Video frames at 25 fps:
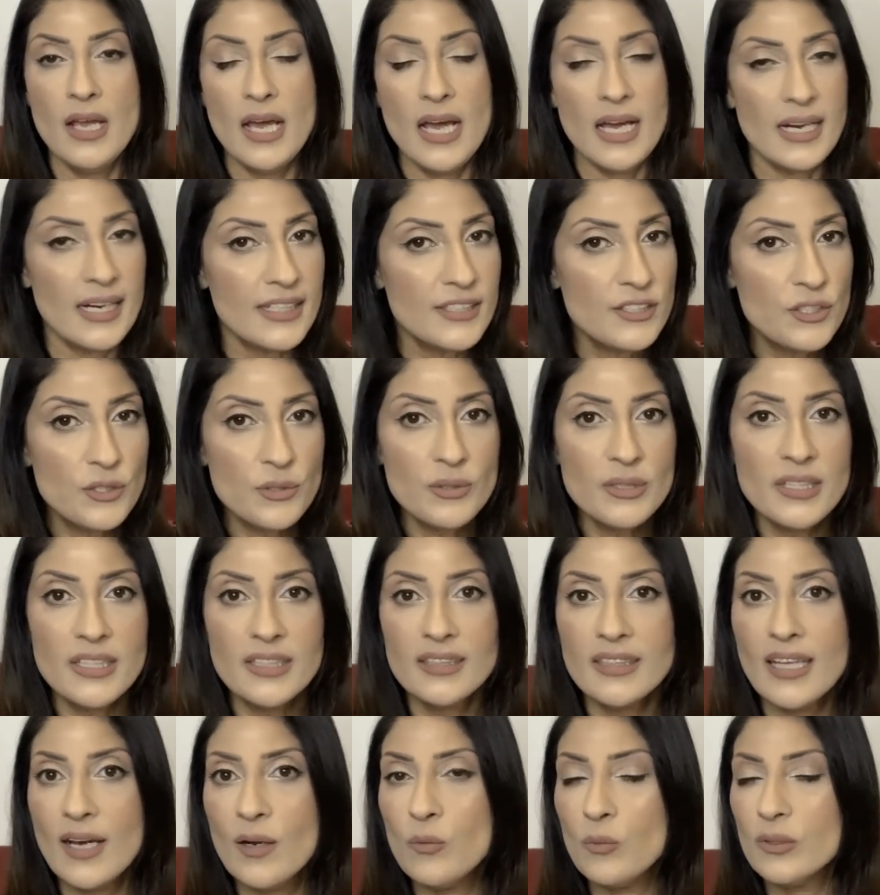And I do
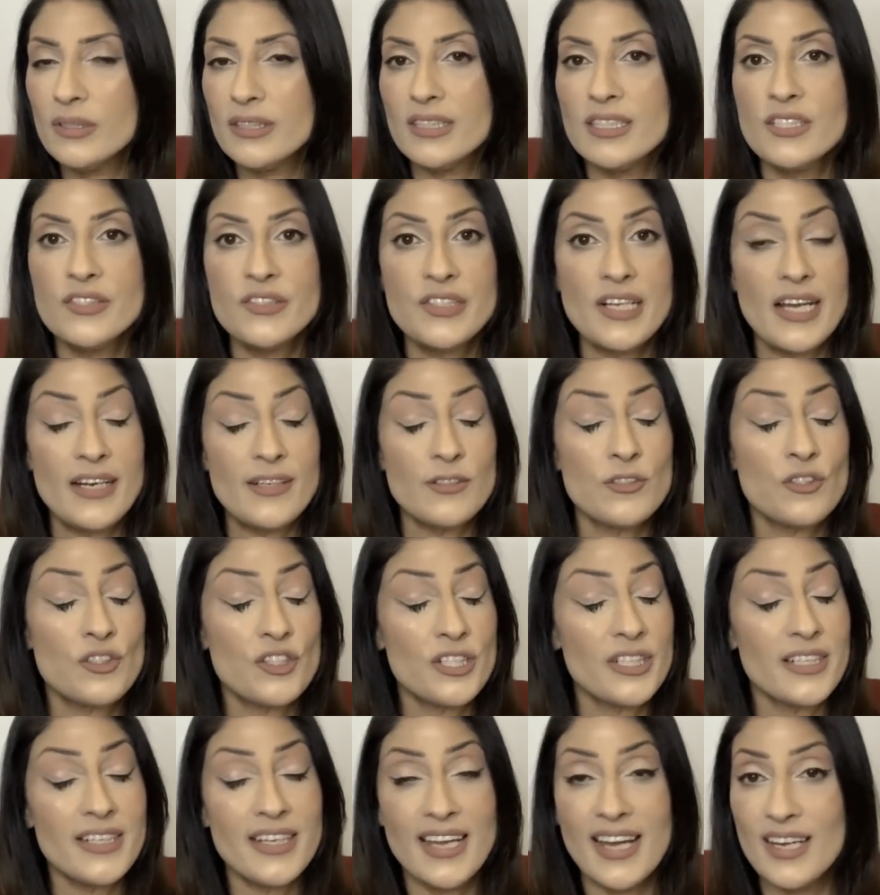think that with this
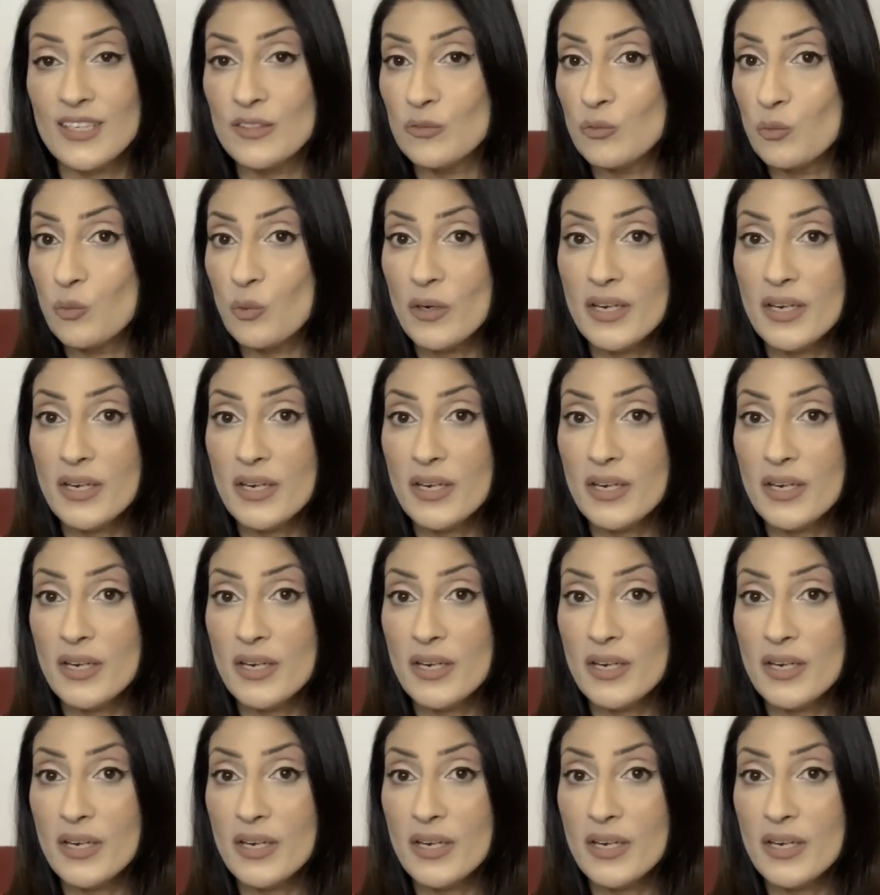energy and